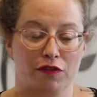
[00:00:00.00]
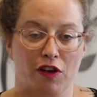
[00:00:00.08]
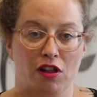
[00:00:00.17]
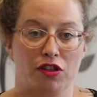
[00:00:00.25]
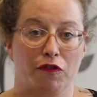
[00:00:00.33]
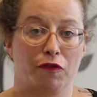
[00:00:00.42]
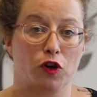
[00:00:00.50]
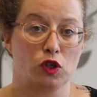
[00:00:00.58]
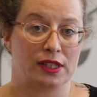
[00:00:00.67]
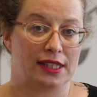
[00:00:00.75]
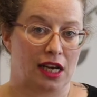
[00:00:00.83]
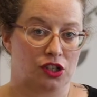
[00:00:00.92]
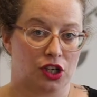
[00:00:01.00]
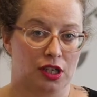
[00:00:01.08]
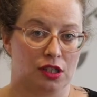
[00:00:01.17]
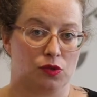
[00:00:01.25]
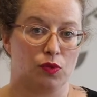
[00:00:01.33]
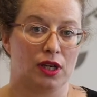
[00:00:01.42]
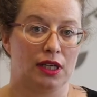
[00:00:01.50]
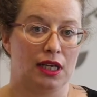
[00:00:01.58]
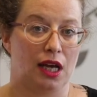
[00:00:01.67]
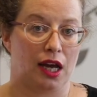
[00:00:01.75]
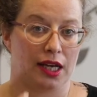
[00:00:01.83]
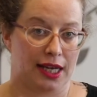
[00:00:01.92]
of all, the first session is
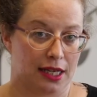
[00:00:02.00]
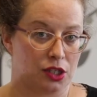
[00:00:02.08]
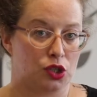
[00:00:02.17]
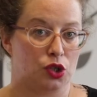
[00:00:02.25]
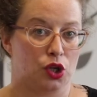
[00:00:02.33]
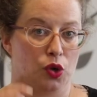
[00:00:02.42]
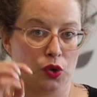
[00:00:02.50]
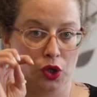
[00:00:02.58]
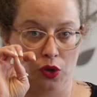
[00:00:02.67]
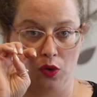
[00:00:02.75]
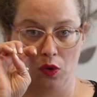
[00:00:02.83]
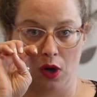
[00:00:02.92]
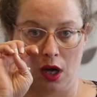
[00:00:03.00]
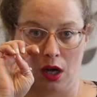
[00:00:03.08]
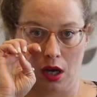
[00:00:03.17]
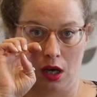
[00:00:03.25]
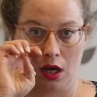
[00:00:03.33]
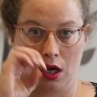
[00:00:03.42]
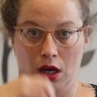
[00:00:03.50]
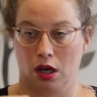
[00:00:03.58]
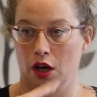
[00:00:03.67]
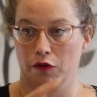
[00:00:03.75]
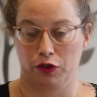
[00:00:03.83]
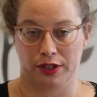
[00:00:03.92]
really a get-to-know-you
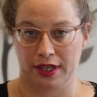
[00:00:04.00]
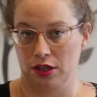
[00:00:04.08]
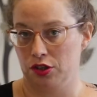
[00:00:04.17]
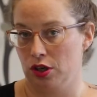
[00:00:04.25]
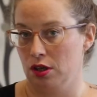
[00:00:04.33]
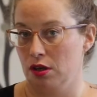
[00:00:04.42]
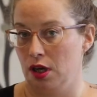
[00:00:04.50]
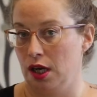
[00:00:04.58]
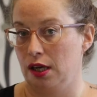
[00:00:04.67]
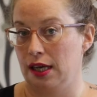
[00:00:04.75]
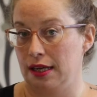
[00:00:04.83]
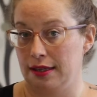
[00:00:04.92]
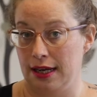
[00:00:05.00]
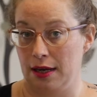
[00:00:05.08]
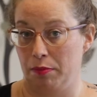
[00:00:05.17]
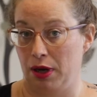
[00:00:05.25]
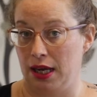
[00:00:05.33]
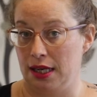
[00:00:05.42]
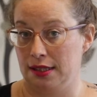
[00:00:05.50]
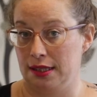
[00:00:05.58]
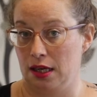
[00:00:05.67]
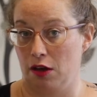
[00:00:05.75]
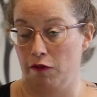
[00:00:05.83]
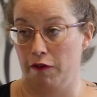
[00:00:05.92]
conversation. It can take place
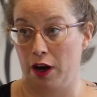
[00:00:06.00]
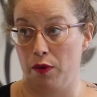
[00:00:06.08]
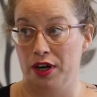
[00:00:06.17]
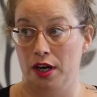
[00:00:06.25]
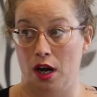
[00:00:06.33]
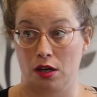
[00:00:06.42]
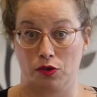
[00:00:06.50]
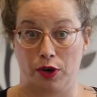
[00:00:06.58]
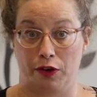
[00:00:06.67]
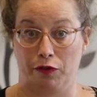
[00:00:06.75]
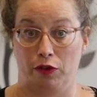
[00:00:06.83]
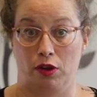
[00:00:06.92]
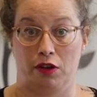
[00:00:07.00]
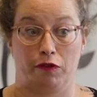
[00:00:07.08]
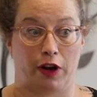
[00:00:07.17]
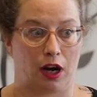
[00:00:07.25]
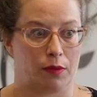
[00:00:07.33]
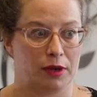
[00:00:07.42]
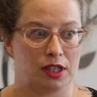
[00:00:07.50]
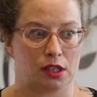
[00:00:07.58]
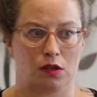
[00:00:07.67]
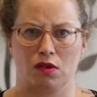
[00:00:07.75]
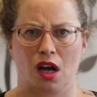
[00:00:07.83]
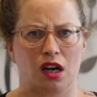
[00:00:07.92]
in a very non-threatful environment,
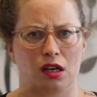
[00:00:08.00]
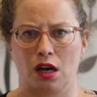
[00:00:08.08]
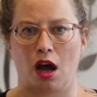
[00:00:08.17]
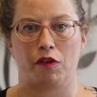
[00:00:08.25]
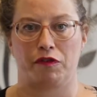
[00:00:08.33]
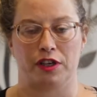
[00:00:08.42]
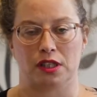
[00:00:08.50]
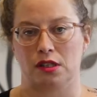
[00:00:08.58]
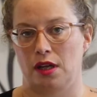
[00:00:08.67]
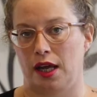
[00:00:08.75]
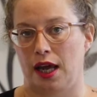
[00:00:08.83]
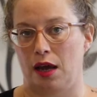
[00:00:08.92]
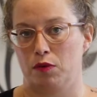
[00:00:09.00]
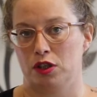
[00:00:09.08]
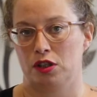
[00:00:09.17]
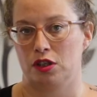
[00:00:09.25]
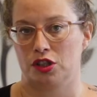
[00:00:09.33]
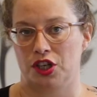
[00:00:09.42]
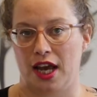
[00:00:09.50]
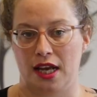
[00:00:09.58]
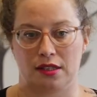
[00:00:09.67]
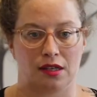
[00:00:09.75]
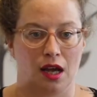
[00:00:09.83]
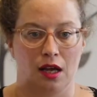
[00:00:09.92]
so not an office. Like, I would
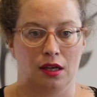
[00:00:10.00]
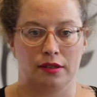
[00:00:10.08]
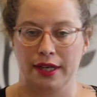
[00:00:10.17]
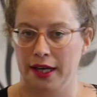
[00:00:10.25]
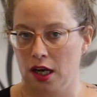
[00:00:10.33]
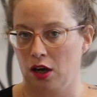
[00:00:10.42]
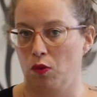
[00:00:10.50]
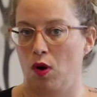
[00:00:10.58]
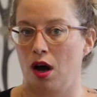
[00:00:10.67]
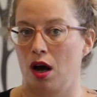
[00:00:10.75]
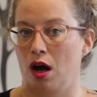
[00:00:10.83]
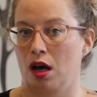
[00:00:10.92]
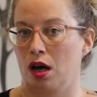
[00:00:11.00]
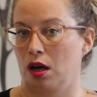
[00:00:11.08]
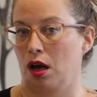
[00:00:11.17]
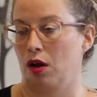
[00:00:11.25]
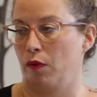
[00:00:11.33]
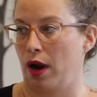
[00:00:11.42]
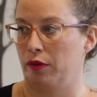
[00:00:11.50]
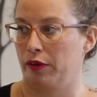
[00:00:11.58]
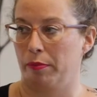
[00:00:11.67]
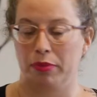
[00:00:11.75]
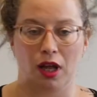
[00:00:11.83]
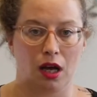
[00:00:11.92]
suggest taking a walk around
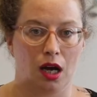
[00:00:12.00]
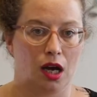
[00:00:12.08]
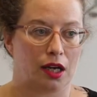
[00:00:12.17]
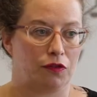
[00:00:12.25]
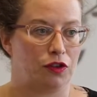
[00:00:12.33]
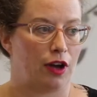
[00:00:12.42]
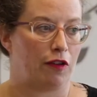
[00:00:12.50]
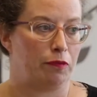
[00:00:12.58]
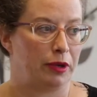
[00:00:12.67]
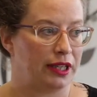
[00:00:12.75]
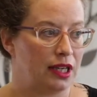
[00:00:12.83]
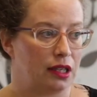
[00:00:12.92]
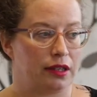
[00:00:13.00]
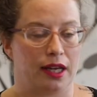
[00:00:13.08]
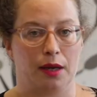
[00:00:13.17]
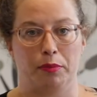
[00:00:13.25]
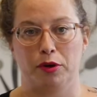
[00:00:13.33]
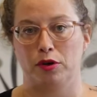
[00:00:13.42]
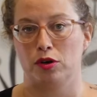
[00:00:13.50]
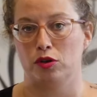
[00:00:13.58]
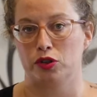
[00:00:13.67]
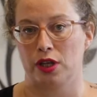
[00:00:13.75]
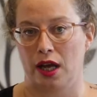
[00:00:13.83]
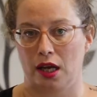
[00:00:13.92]
the block, if you have picnic
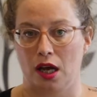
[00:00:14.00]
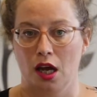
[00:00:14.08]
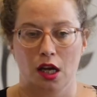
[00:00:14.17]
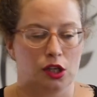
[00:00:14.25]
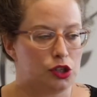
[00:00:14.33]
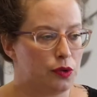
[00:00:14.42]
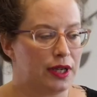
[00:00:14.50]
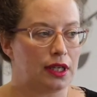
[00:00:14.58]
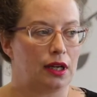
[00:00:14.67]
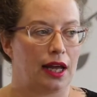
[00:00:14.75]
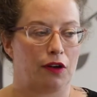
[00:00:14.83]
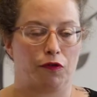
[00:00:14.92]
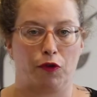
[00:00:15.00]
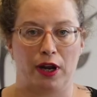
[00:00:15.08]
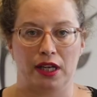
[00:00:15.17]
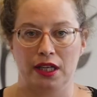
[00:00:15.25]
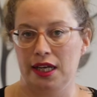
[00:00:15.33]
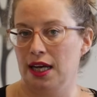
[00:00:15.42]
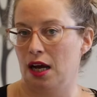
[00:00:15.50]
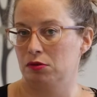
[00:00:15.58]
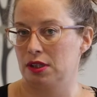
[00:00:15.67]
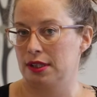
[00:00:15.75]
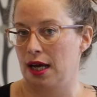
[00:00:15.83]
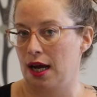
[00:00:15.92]
tables, like, do it, like, friendly
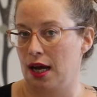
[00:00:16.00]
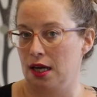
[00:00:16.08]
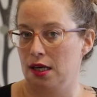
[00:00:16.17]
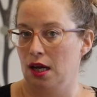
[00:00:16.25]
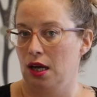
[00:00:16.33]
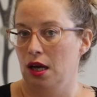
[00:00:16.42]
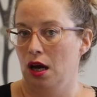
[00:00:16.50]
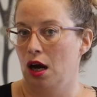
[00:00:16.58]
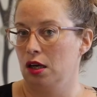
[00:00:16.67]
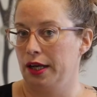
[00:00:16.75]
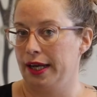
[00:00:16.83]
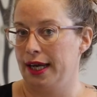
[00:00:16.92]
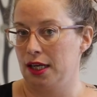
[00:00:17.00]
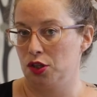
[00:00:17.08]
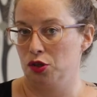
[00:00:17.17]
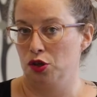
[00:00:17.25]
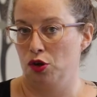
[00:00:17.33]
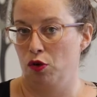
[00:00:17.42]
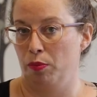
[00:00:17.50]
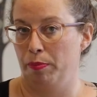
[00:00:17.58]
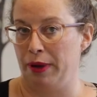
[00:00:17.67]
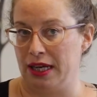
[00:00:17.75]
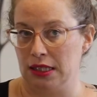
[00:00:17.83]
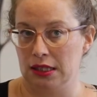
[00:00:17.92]
outside on a get-to-know
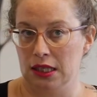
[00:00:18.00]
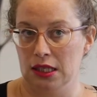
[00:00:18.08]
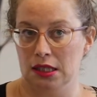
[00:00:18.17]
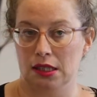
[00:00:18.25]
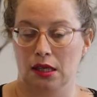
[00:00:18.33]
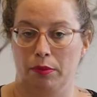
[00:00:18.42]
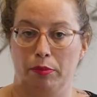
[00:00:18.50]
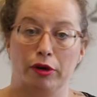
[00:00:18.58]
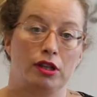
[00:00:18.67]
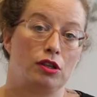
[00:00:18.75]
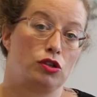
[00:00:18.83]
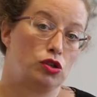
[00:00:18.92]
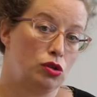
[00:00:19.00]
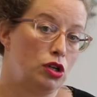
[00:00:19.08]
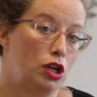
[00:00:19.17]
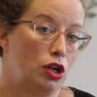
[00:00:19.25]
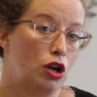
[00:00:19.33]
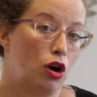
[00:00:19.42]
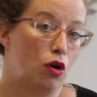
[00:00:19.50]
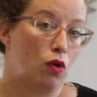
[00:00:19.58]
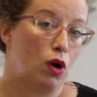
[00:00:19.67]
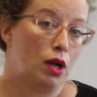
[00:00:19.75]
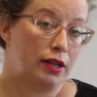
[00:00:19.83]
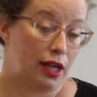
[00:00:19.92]
basis. But the student
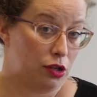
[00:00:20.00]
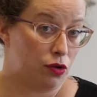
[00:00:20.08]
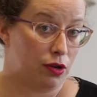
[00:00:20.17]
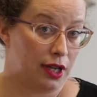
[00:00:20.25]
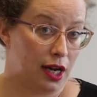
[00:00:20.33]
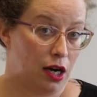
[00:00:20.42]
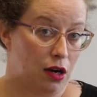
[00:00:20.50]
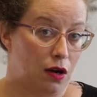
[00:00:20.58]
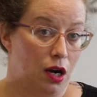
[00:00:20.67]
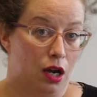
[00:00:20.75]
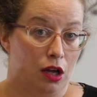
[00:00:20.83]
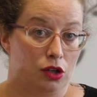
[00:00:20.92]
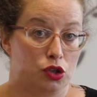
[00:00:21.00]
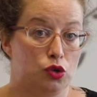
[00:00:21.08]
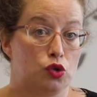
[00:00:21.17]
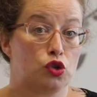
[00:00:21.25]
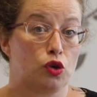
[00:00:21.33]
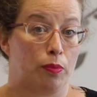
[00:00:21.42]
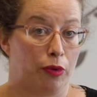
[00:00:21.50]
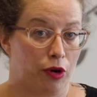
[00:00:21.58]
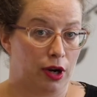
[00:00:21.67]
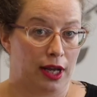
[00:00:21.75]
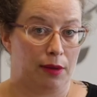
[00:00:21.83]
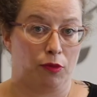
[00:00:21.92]
know that you're there to
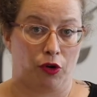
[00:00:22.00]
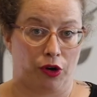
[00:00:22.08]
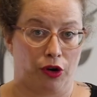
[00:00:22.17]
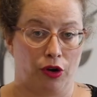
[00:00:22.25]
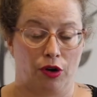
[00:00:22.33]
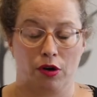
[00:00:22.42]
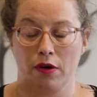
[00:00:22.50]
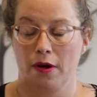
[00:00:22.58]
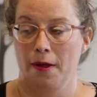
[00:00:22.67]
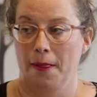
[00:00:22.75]
support him or her.